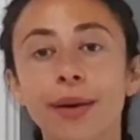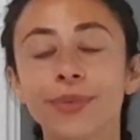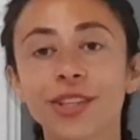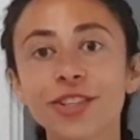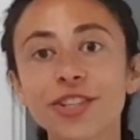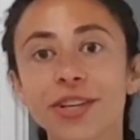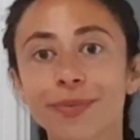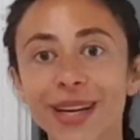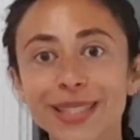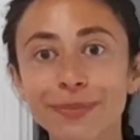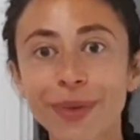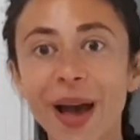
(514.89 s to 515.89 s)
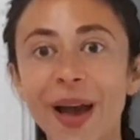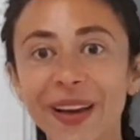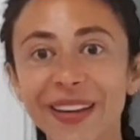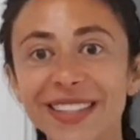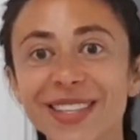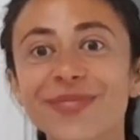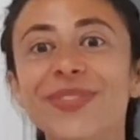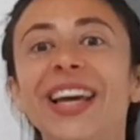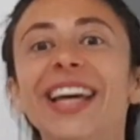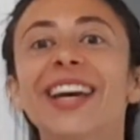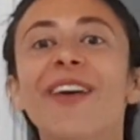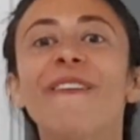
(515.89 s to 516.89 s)
YouTube, I suppose, a
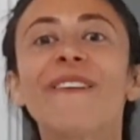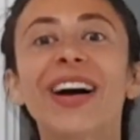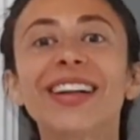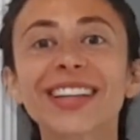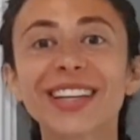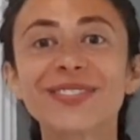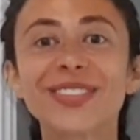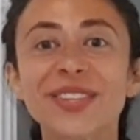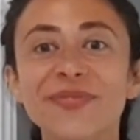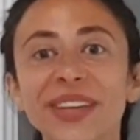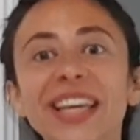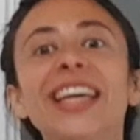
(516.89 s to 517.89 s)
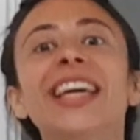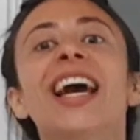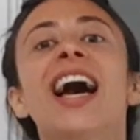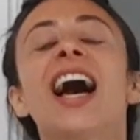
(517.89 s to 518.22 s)
big welcome to me.